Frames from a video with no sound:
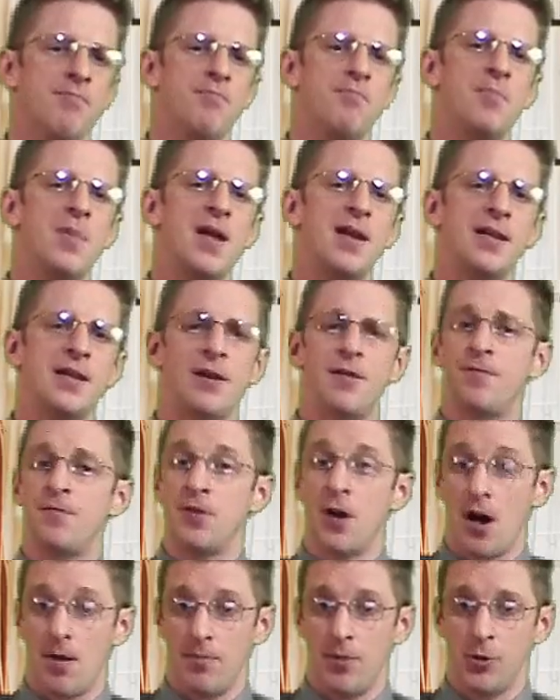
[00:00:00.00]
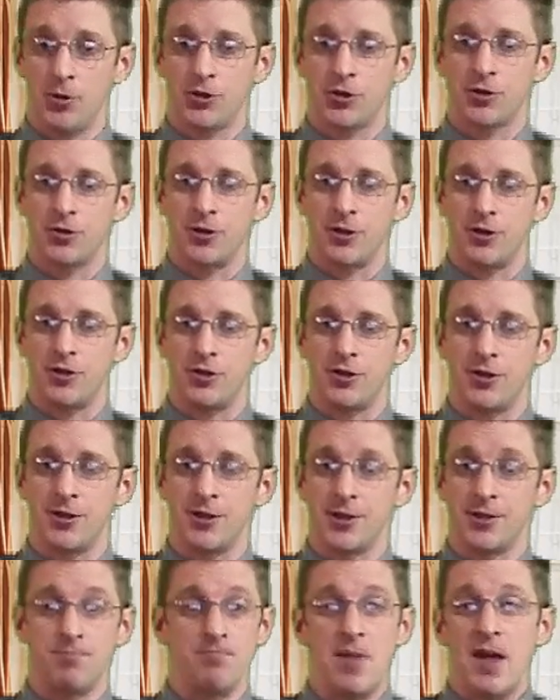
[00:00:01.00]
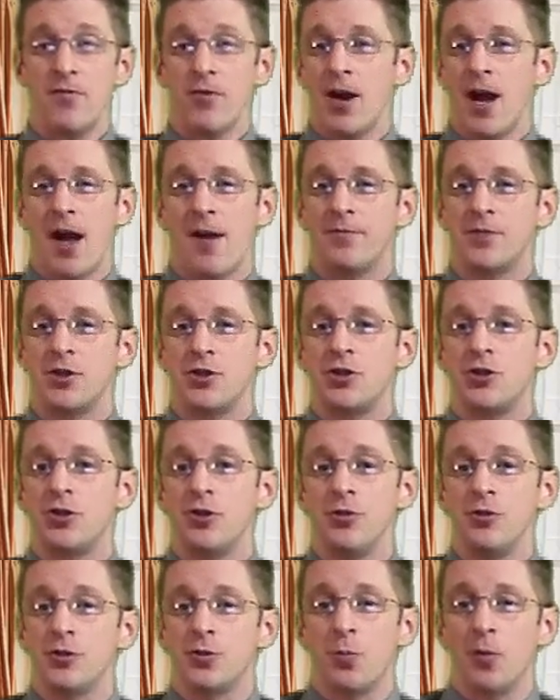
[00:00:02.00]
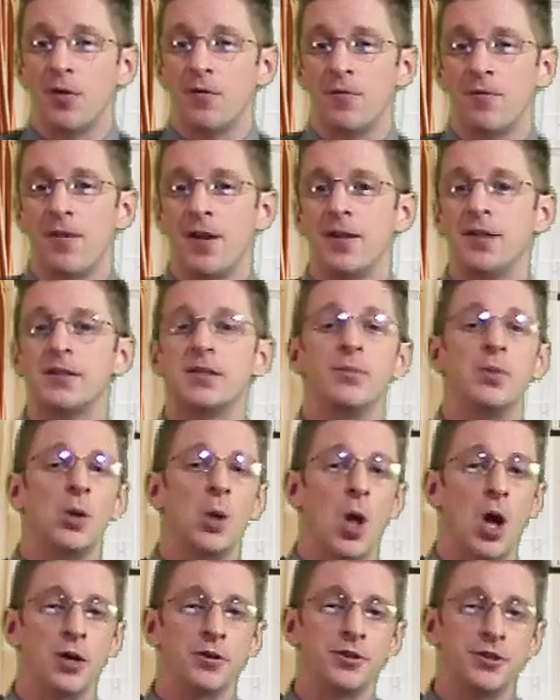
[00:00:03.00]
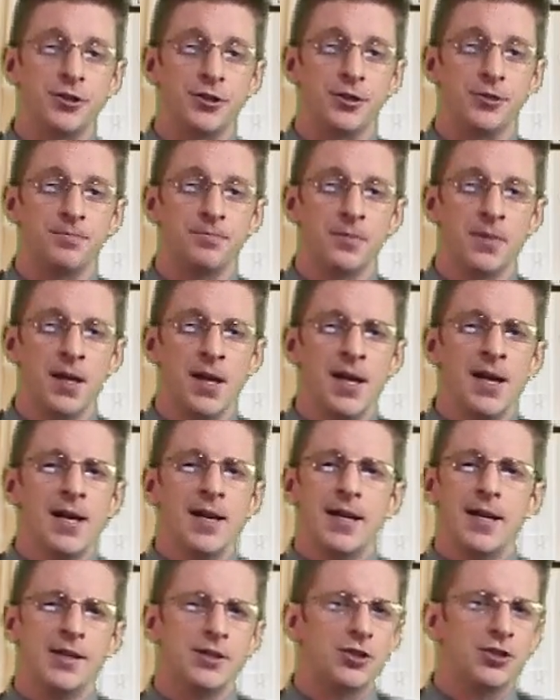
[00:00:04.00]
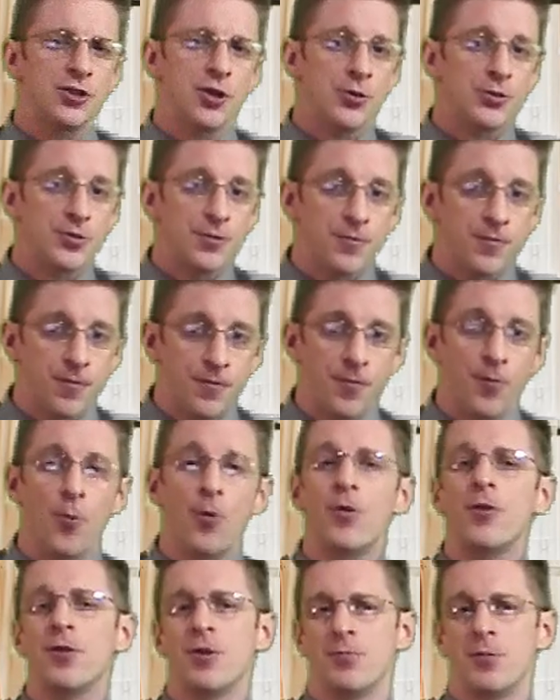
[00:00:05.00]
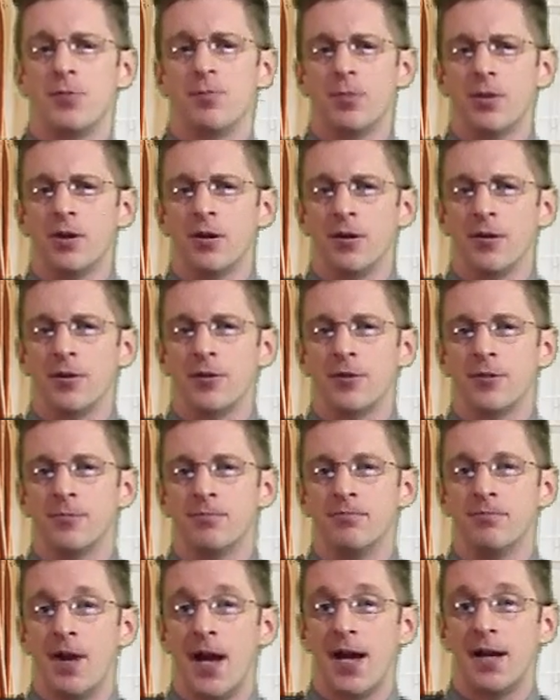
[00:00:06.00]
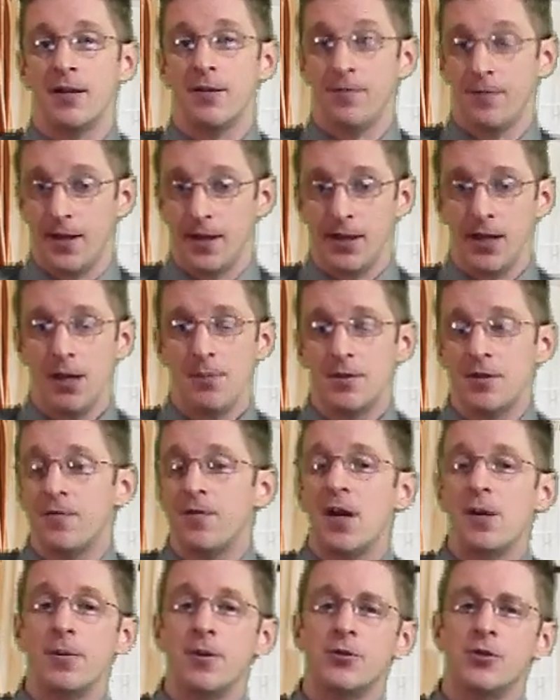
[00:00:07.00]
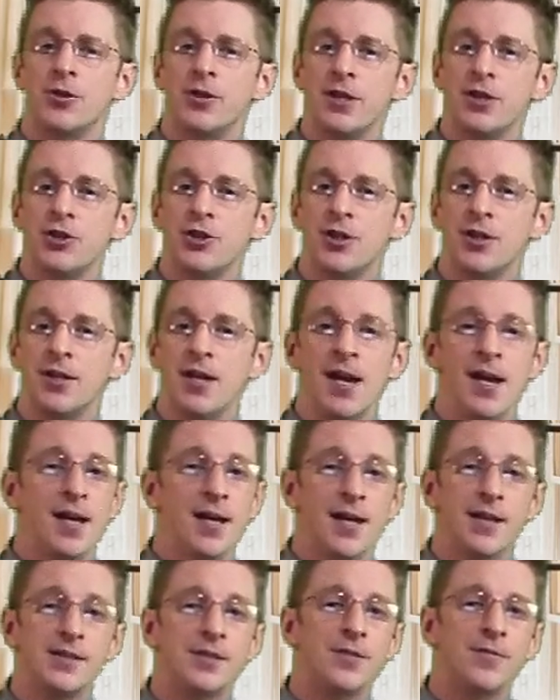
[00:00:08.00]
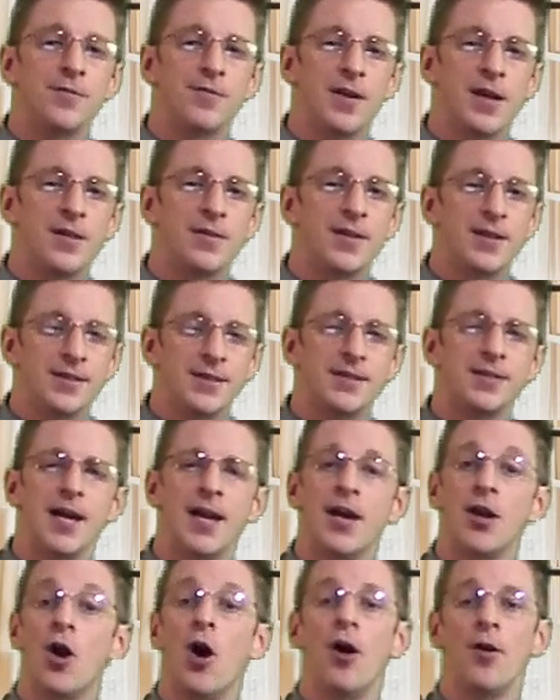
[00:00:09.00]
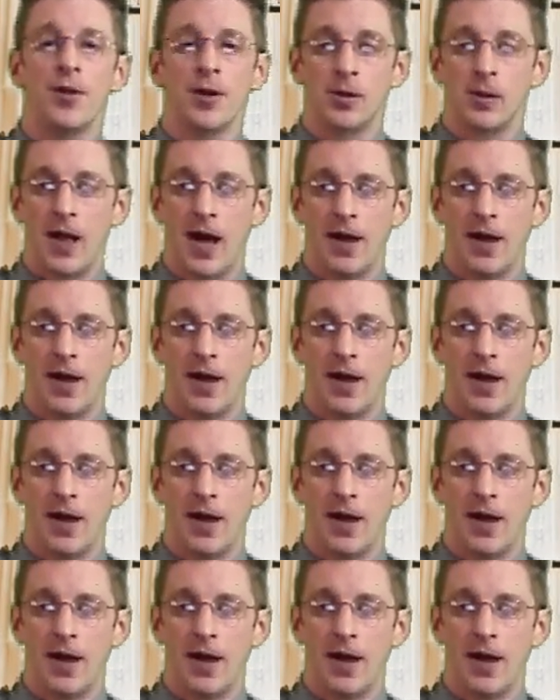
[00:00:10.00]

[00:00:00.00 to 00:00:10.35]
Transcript: Many, if not most, Christians never have to choose what faith to belong to. It's chosen for them at birth, and if they keep to family tradition, it's the faith they stay in all their